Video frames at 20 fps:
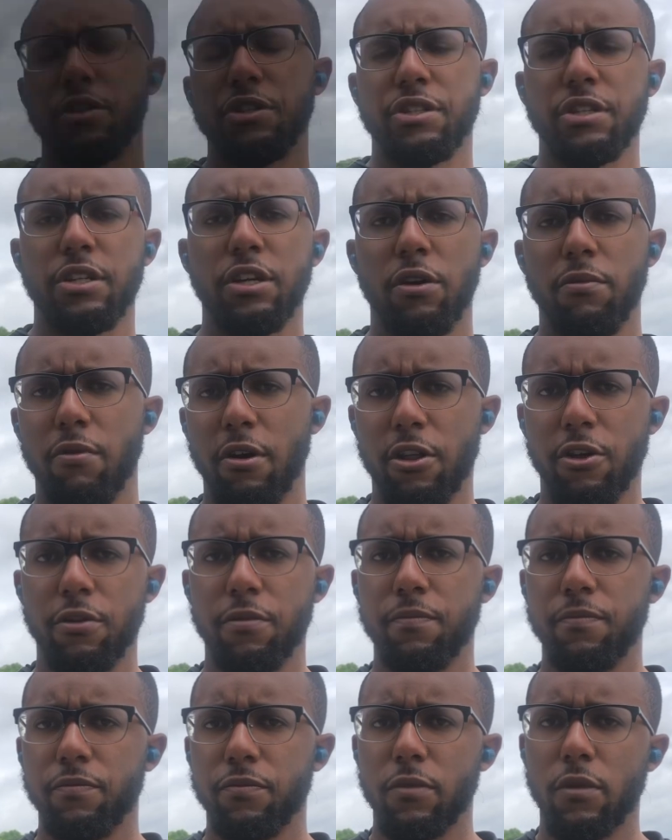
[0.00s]
the deal, brother.
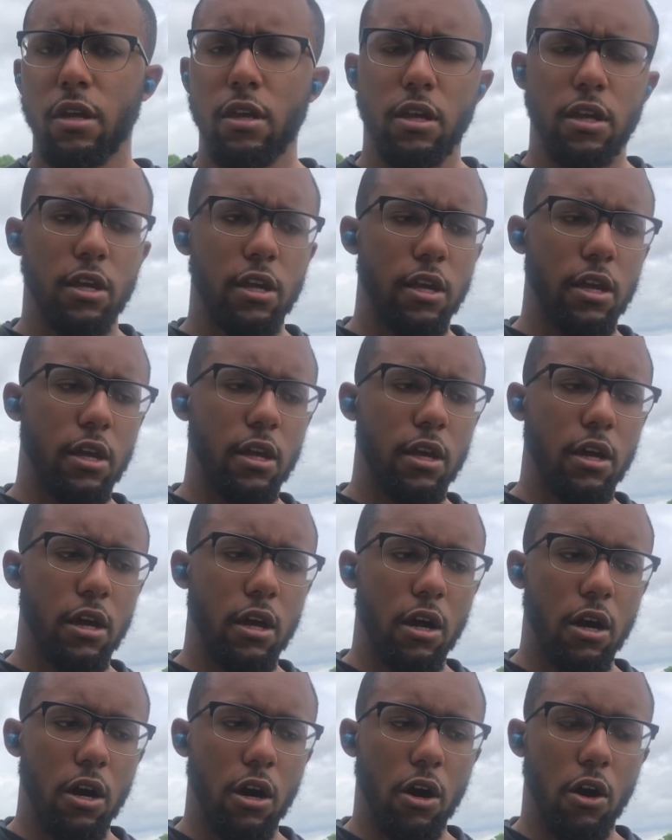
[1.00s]

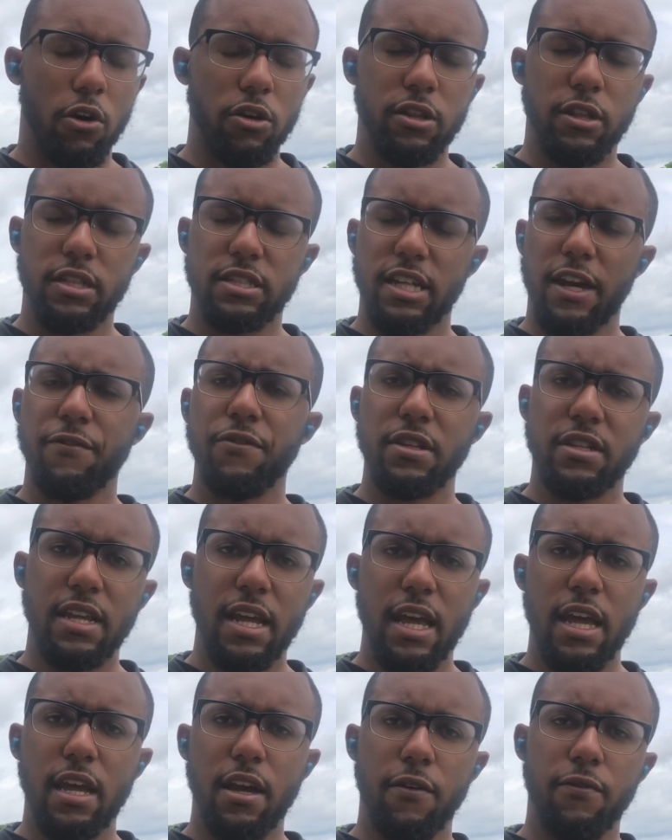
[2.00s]
On the seventh
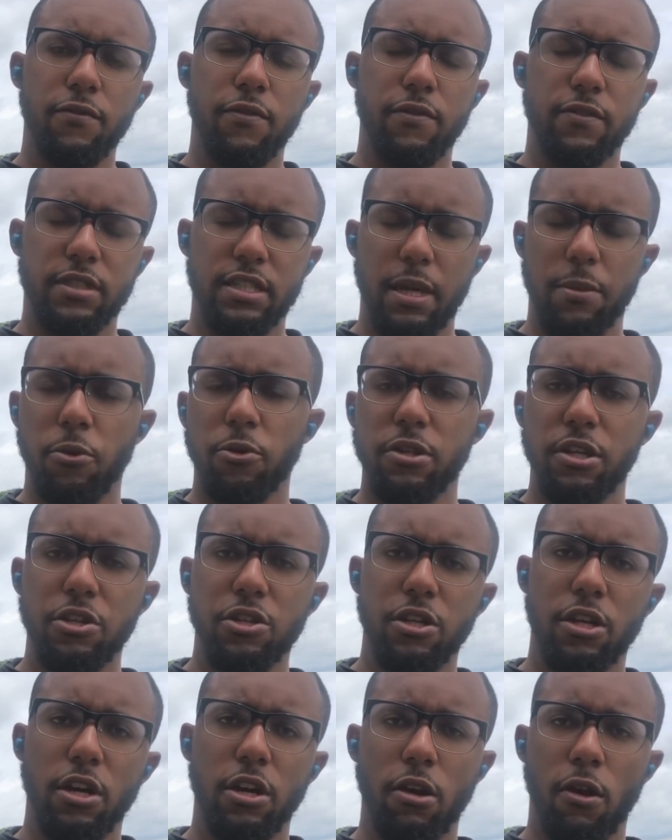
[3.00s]
day of semen
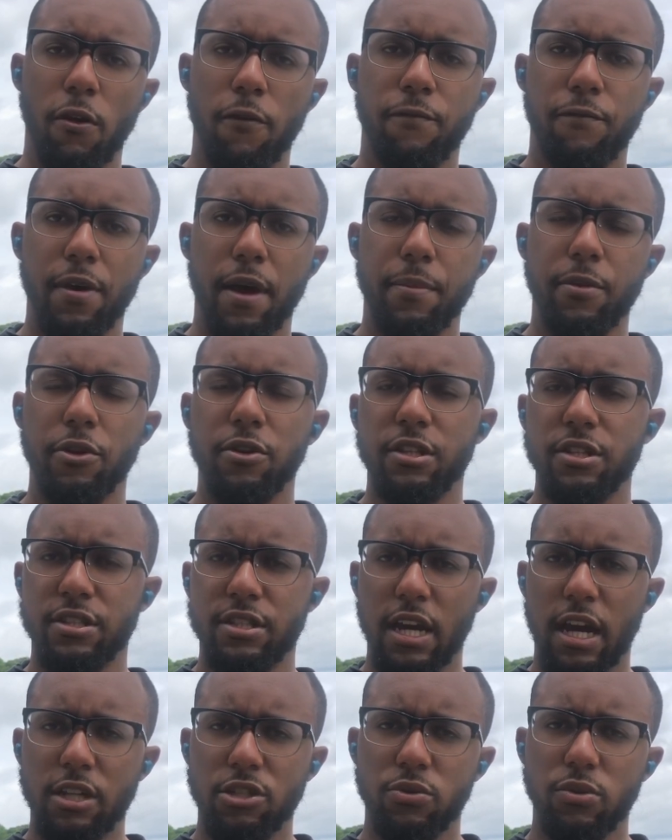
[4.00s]
retention and NoFap, your
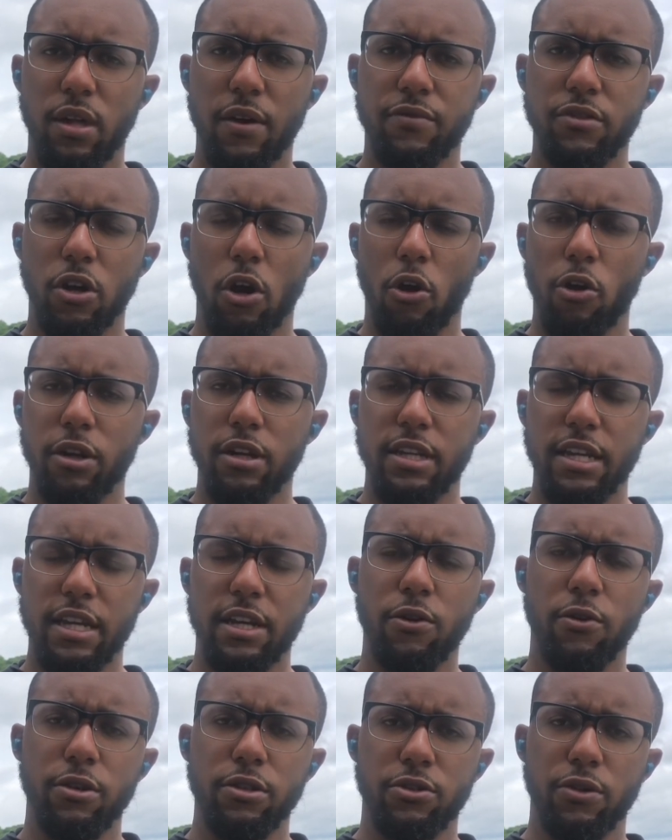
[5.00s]
testosterone levels are indeed
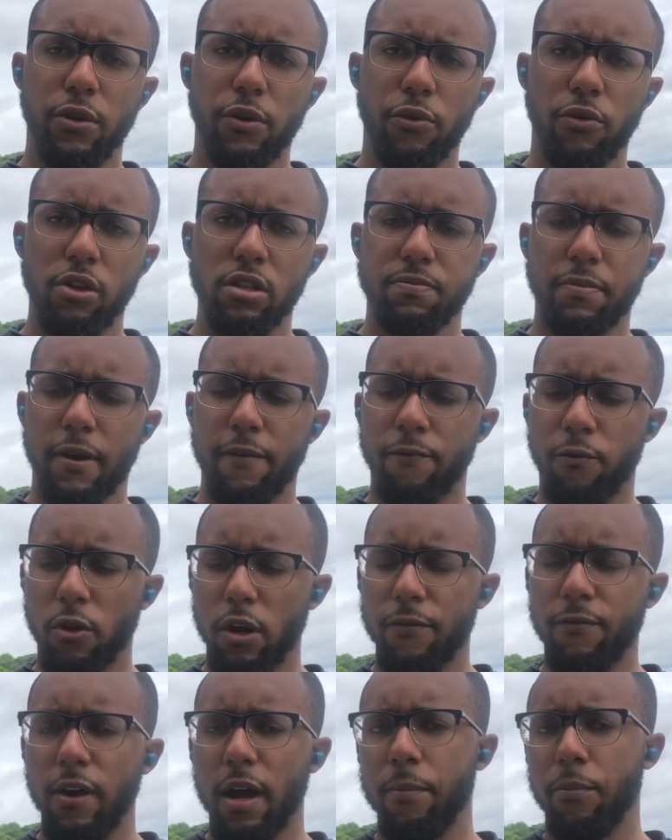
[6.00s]
going to increase by
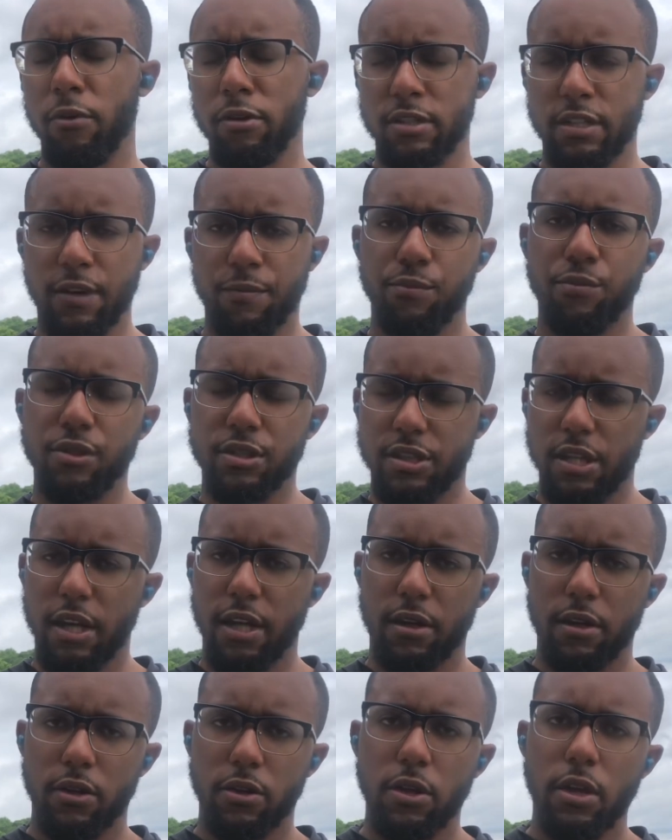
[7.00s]
45.7%.
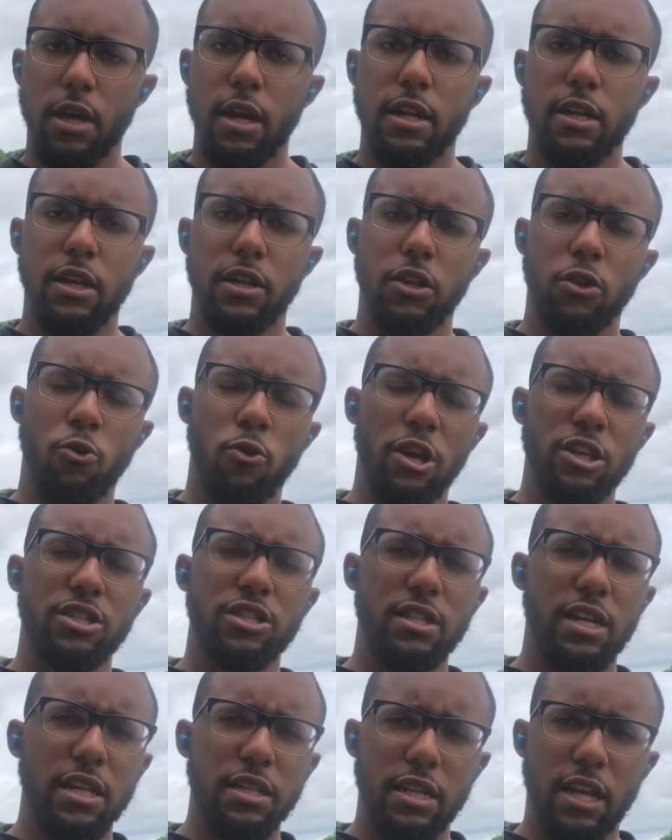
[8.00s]
Now the
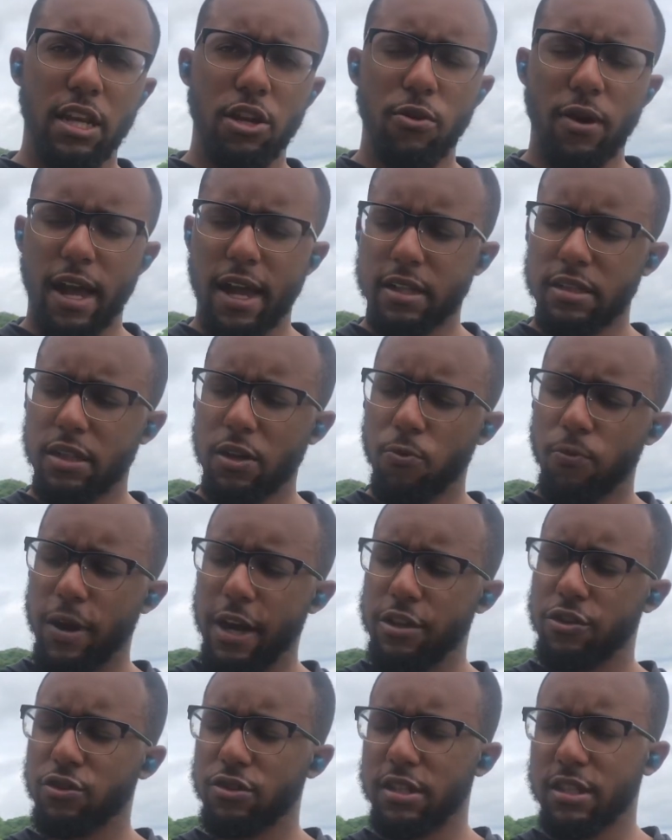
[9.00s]
question is, can you actually
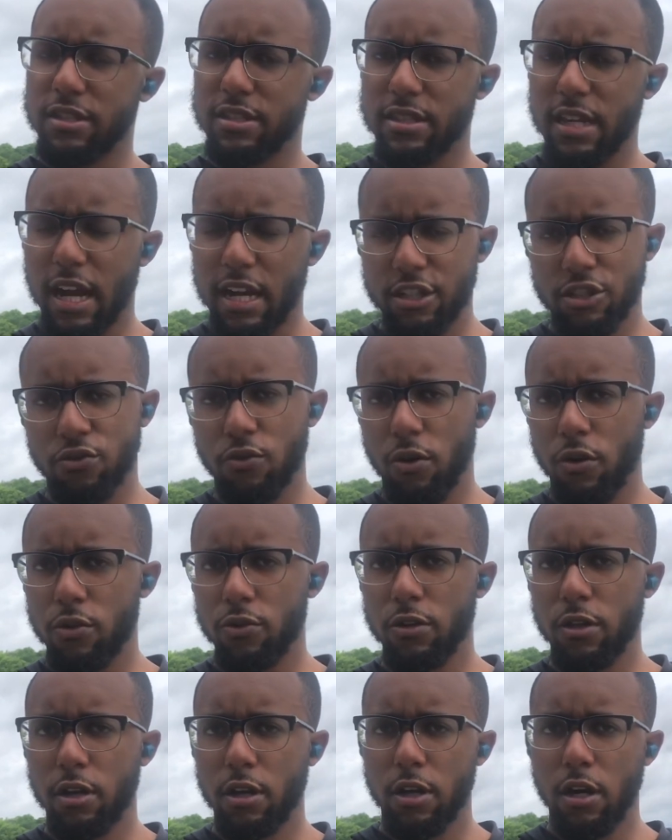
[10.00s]
raise your testosterone,
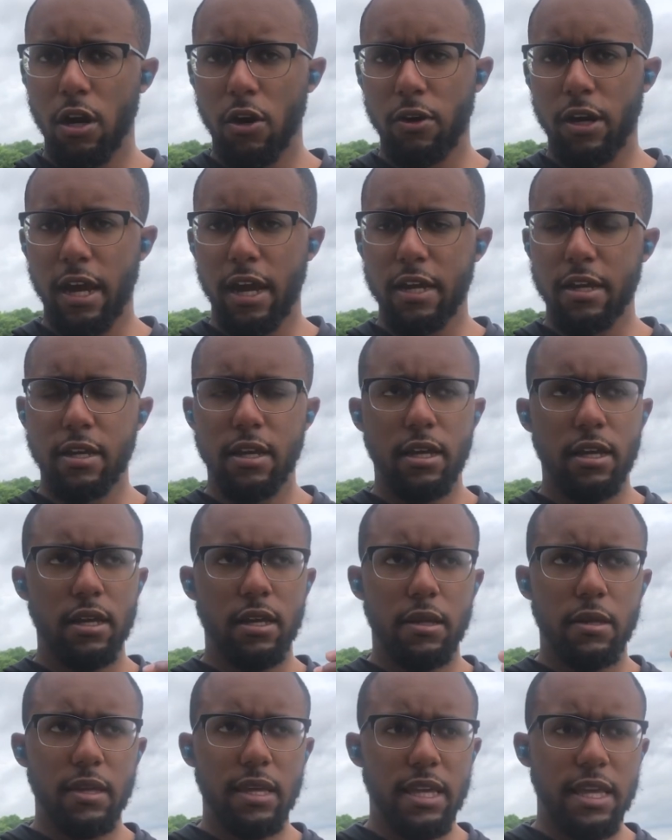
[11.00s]
okay,
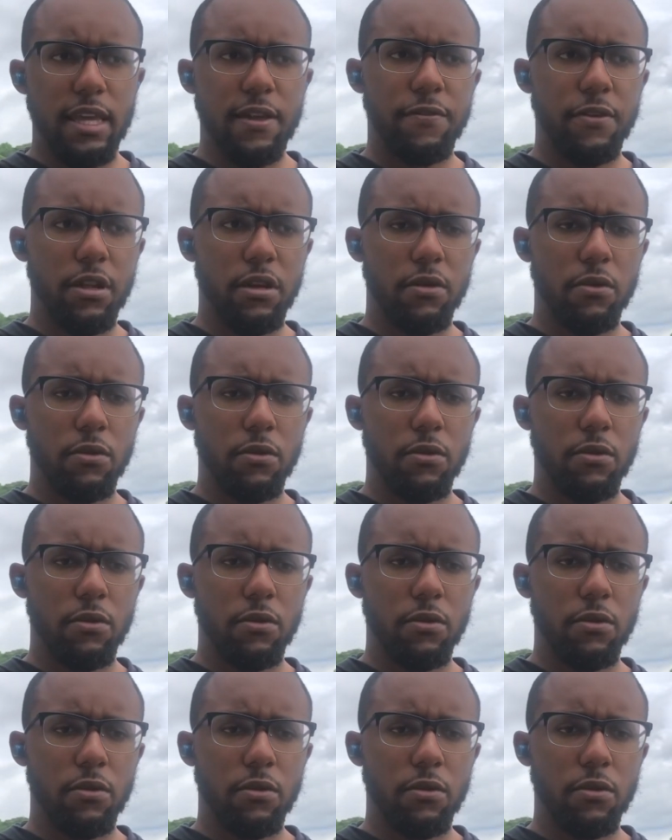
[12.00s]
even